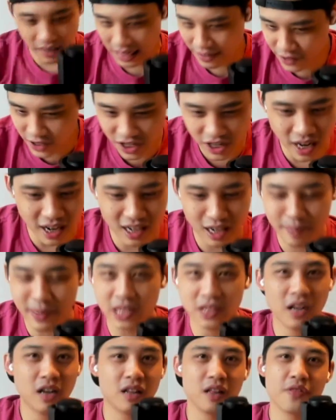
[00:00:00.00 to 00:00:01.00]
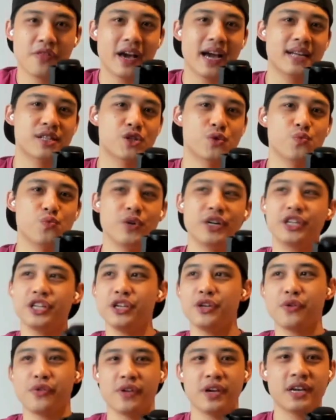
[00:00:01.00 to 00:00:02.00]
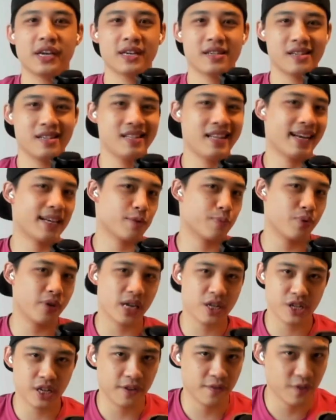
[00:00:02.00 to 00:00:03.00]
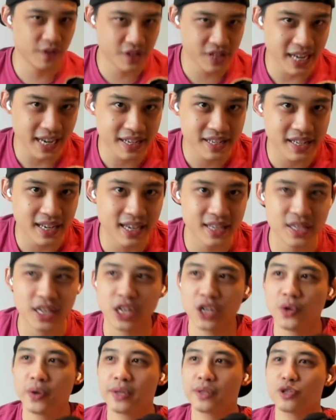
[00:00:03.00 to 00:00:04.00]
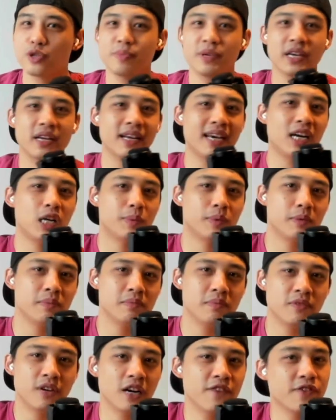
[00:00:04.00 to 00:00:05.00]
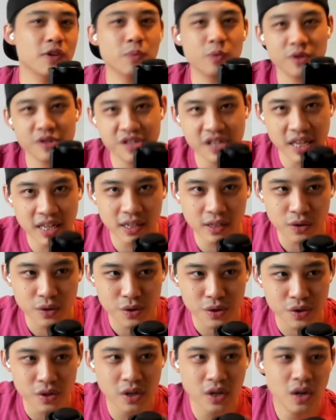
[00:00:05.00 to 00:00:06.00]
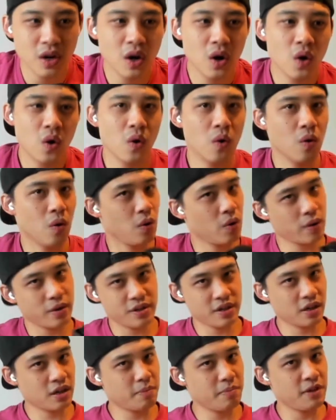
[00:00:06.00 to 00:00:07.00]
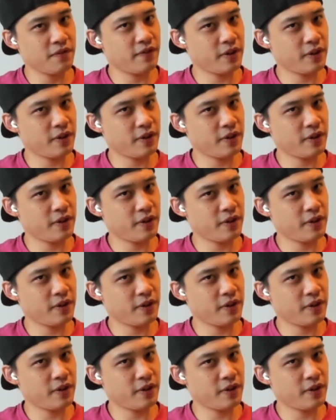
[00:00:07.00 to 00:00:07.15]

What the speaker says: After talking about all of that, what do you think is the next project for Zedd? Is it going to be an album, a few more singles, or is it going to be